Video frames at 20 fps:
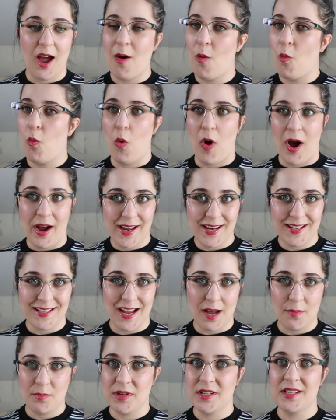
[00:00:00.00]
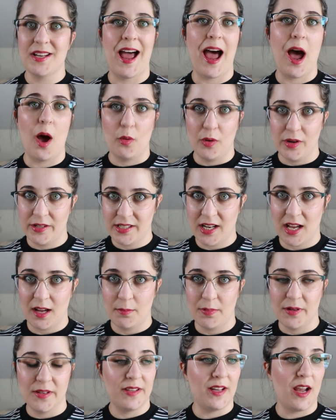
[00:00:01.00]
why it happened, how it
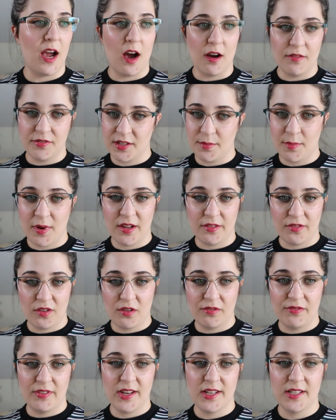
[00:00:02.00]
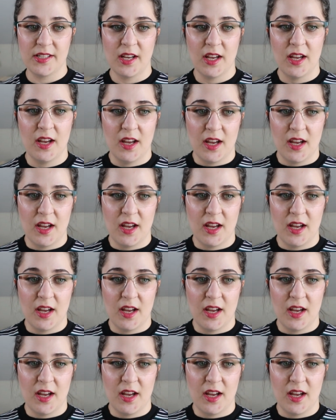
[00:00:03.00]
happened, the aftermath of it.